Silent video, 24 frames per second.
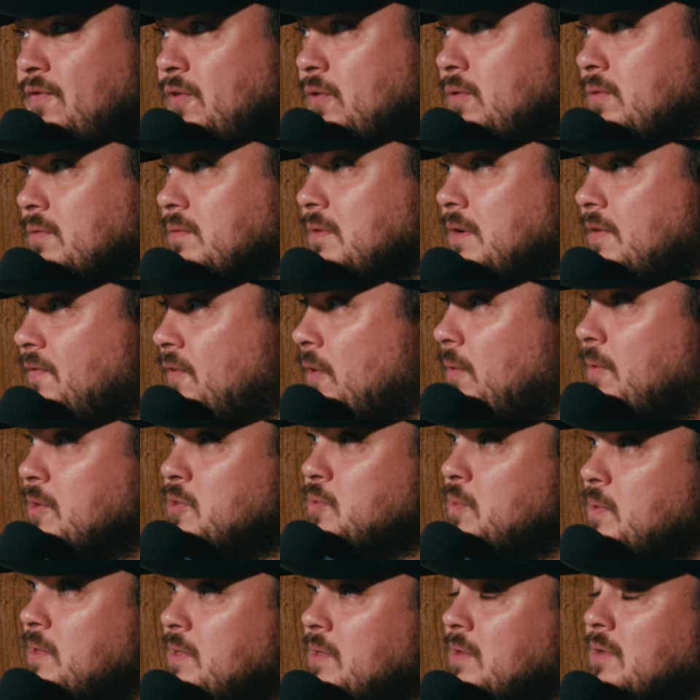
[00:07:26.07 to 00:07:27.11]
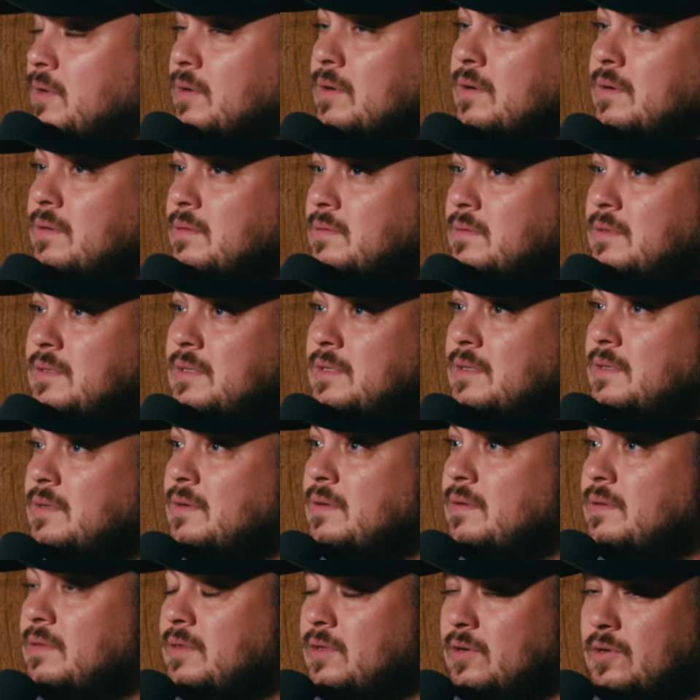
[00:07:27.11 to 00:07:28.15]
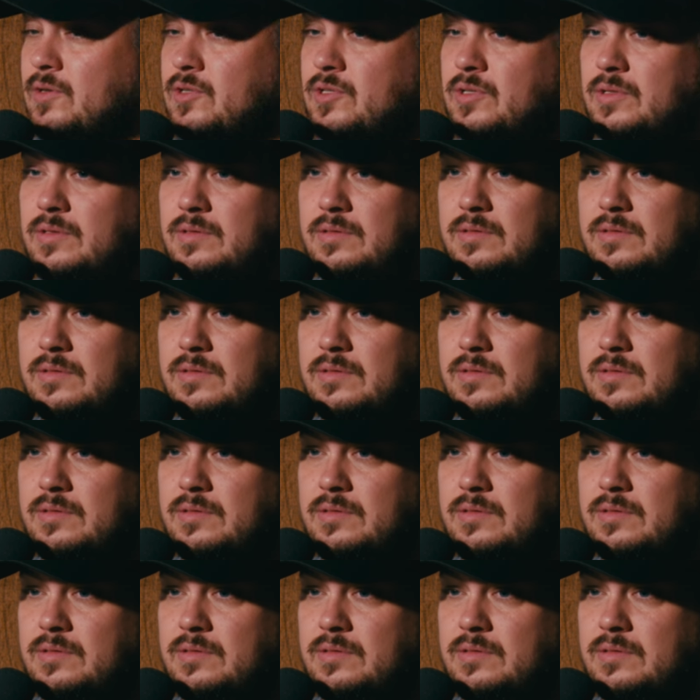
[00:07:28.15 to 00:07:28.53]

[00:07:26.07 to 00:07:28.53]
you're always willing to learn, there's